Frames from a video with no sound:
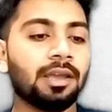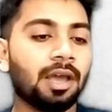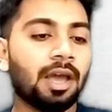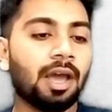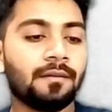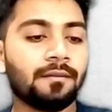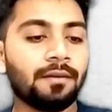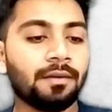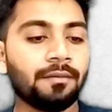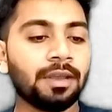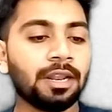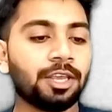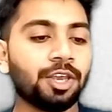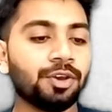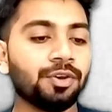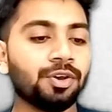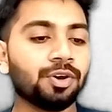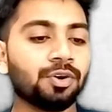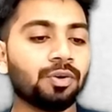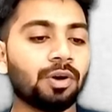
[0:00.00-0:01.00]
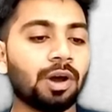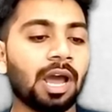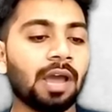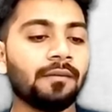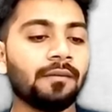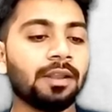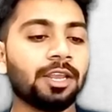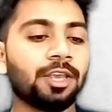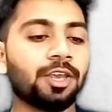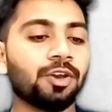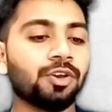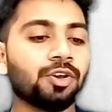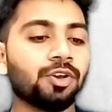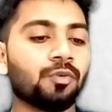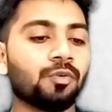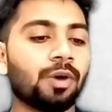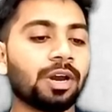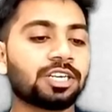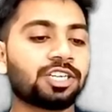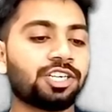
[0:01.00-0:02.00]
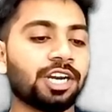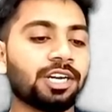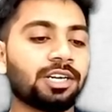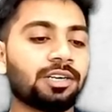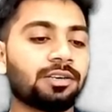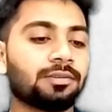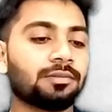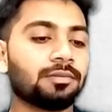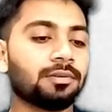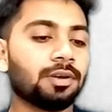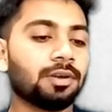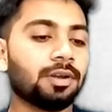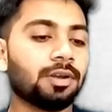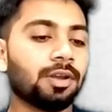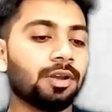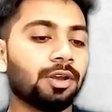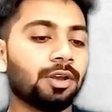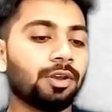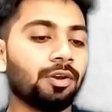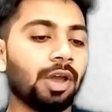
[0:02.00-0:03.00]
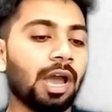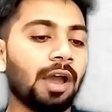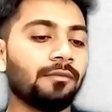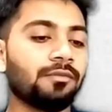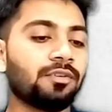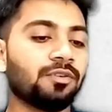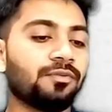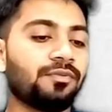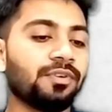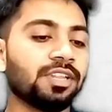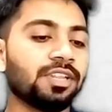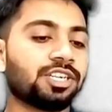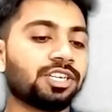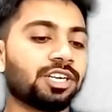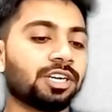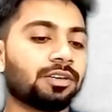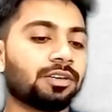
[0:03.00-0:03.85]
will give you worksheet. You have to finish it.